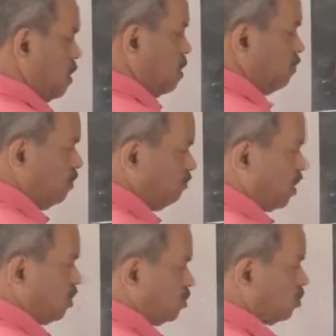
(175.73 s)
We
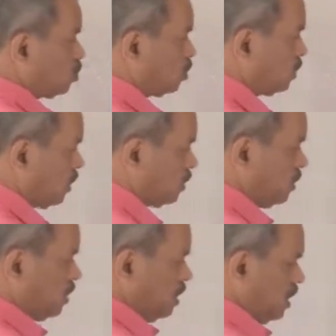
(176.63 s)
want to show
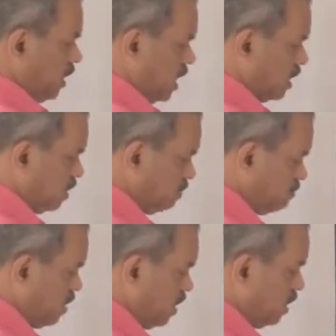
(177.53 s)
that angle B
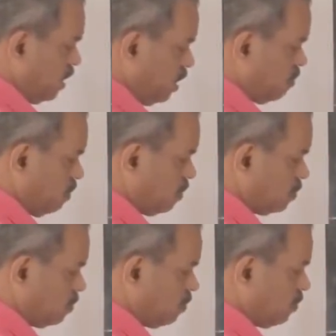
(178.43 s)
equal
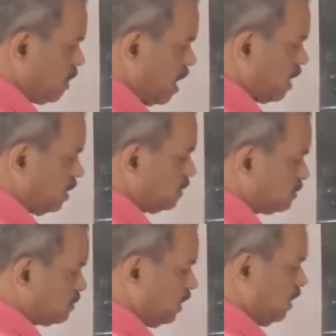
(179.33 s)
to angle
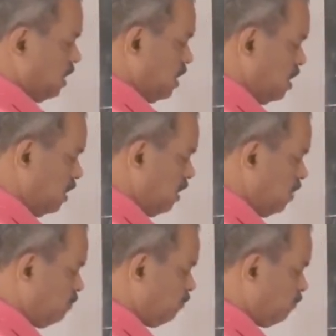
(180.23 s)
C
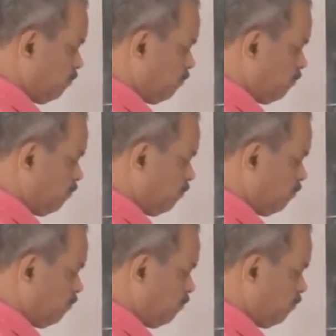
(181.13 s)
if